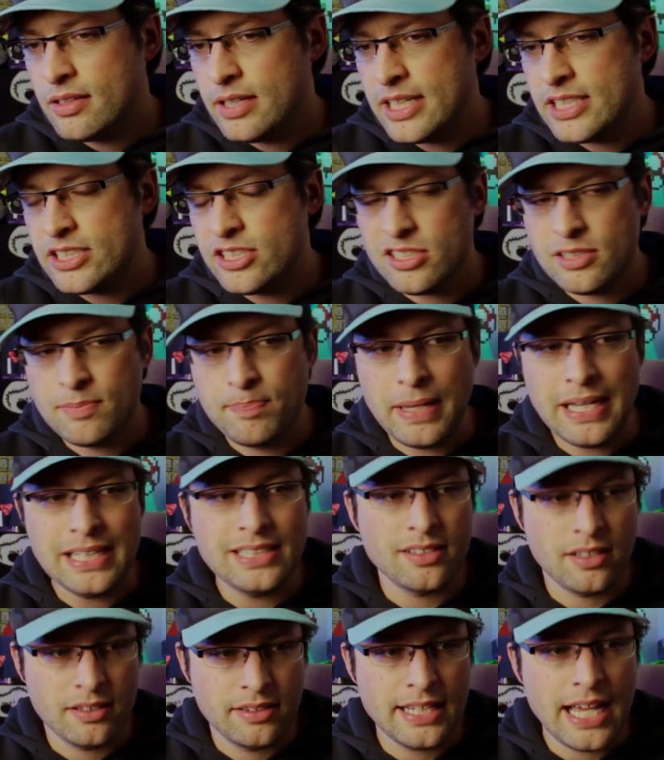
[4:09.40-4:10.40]
is just
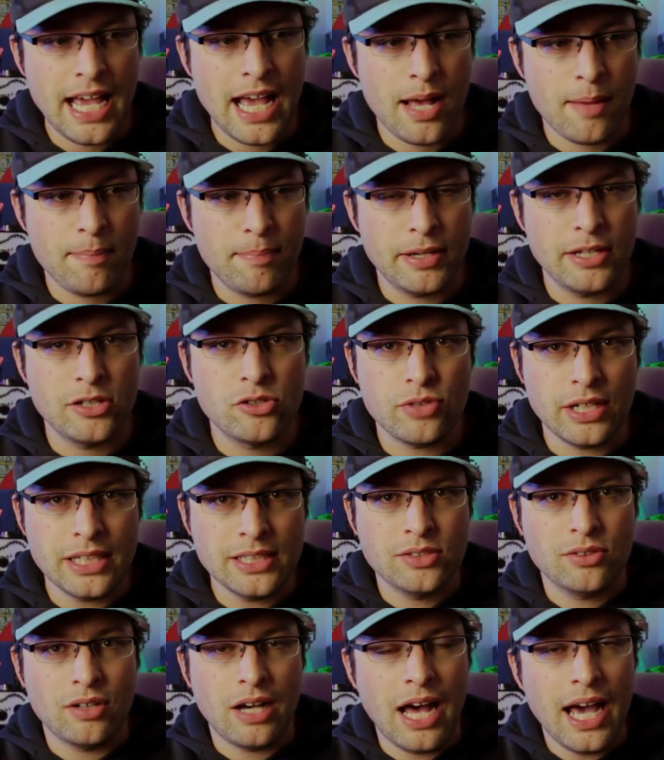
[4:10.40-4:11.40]
based on that, but it
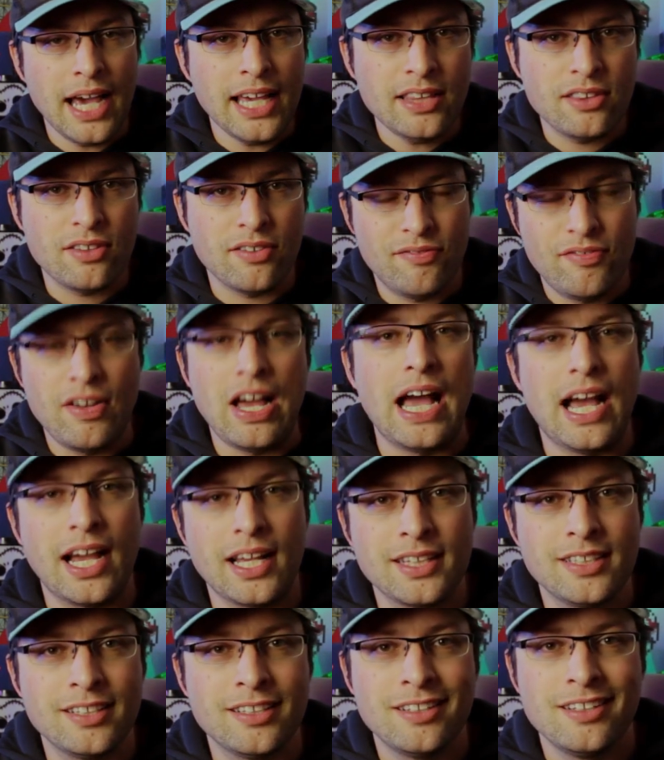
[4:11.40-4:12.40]
tries to hide the
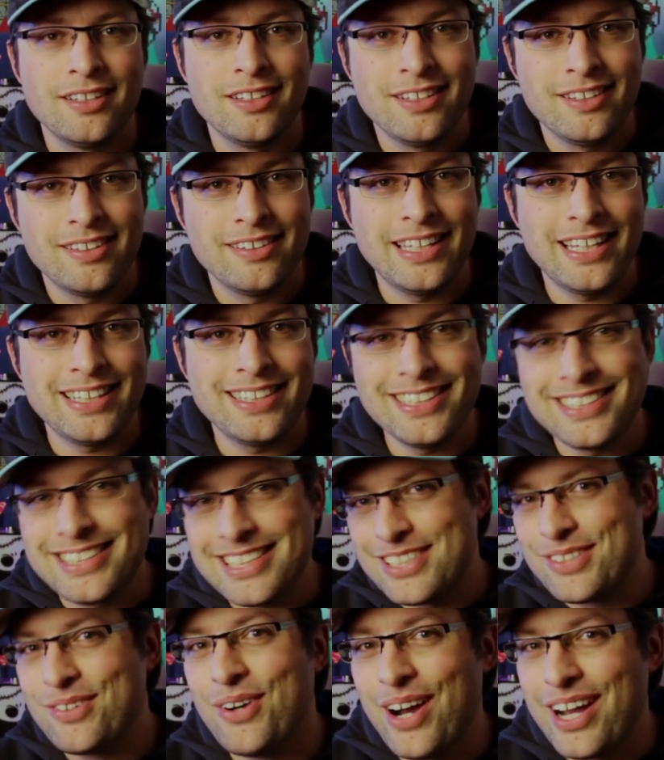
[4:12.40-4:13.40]
fact that this
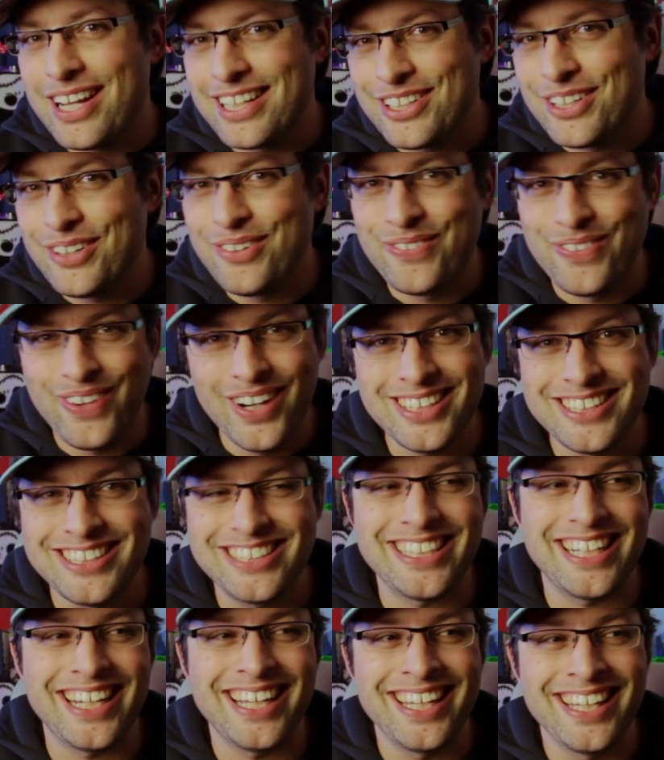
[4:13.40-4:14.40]
is what you're
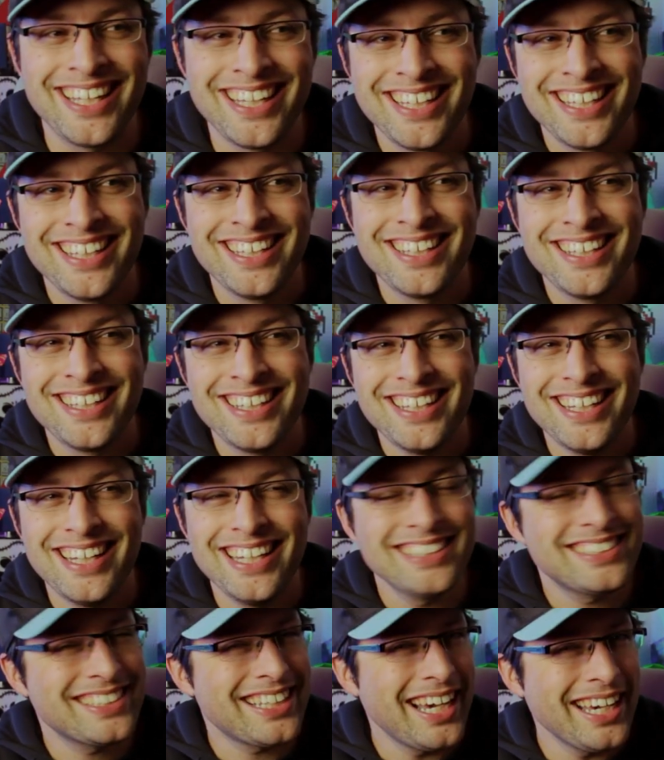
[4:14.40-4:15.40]
watching.
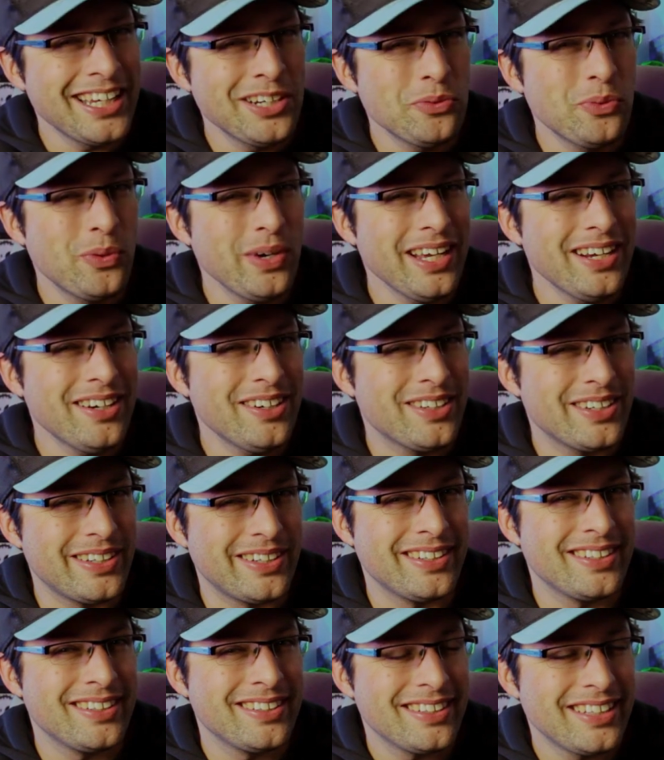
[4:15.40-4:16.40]
It's kind of
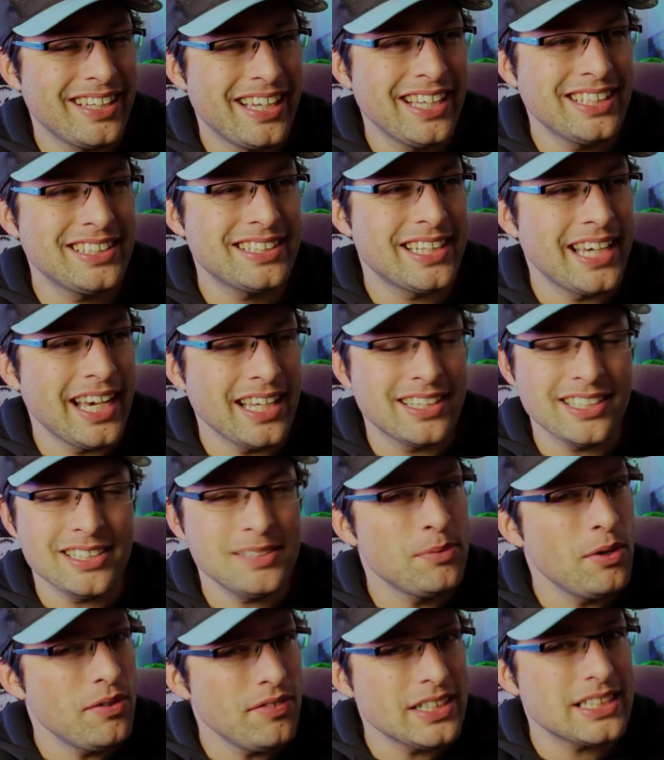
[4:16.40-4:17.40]
weird.
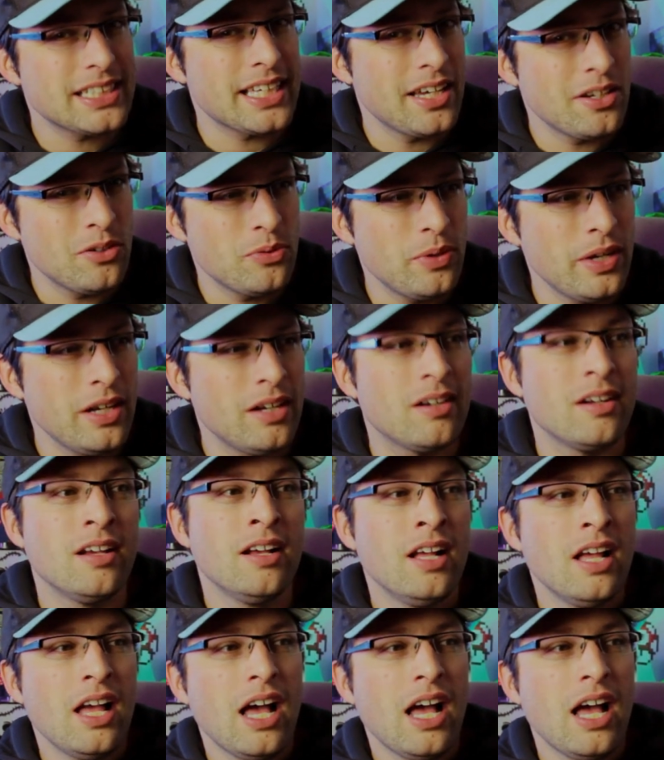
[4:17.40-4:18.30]
This movie is kind of weird.